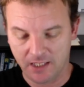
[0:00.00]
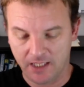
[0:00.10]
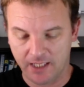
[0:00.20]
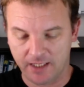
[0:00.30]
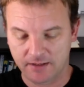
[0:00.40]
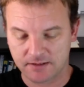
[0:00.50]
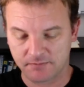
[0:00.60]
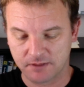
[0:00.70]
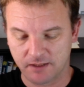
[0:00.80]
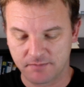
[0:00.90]
And
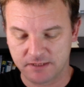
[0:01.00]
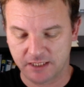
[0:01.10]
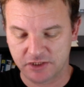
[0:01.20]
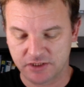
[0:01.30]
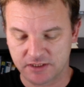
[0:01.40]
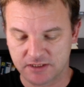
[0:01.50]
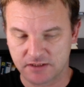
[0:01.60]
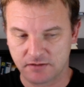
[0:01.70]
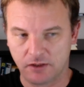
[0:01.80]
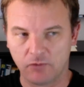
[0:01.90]
sometimes that's just,
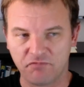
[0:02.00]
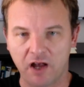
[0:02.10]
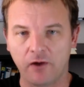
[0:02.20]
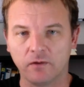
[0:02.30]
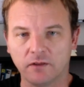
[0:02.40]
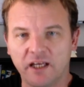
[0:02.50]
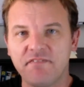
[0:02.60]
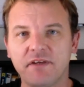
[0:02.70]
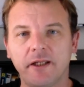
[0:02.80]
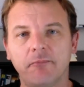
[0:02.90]
you don't value
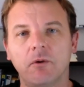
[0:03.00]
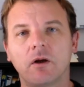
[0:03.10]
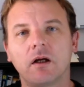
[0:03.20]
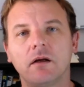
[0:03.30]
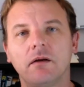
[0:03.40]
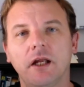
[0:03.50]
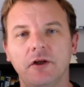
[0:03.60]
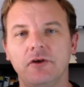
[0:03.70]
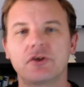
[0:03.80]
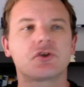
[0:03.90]
life anymore, and you
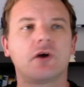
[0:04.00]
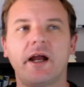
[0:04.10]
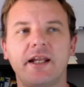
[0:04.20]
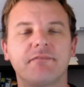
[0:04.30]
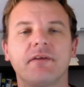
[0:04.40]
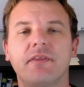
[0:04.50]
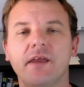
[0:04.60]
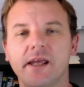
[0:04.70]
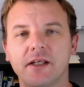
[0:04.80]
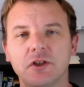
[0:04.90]
just try different
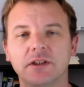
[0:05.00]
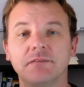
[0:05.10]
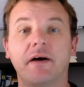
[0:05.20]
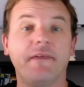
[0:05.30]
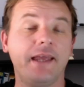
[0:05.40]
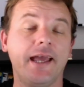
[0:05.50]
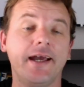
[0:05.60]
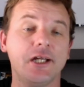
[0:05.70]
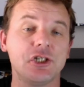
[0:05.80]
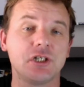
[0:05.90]
things. You live on the
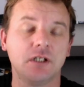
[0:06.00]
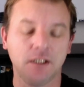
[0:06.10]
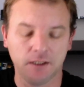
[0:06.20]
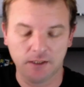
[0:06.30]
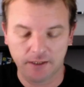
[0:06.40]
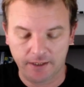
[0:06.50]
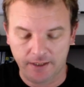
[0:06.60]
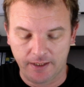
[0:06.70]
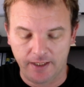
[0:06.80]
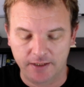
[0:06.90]
edge,
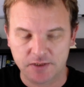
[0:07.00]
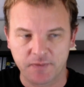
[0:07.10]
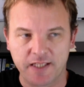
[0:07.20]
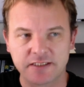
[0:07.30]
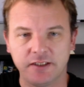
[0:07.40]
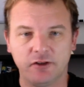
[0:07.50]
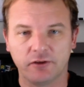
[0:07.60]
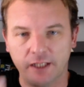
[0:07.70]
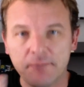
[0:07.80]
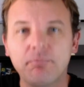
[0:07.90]
and so that's your
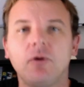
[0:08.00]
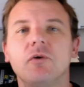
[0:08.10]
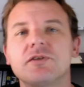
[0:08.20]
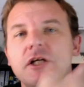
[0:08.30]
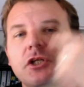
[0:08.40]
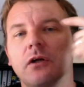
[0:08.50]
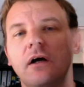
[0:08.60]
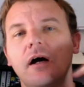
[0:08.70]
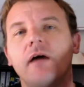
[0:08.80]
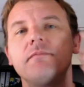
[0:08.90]
impulse, that's your
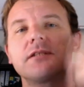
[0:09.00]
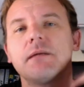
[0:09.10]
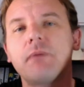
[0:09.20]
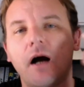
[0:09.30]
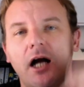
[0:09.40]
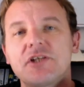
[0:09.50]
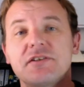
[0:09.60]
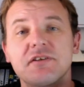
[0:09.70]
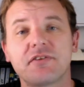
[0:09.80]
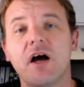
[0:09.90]

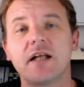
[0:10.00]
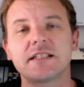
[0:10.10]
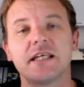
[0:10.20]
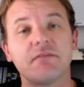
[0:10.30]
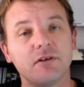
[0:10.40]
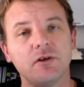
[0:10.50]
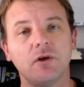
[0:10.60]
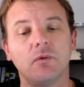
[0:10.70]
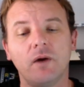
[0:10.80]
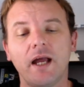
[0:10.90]
subconscious thoughts giving you
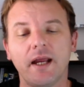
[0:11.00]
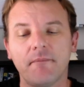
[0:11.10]
away.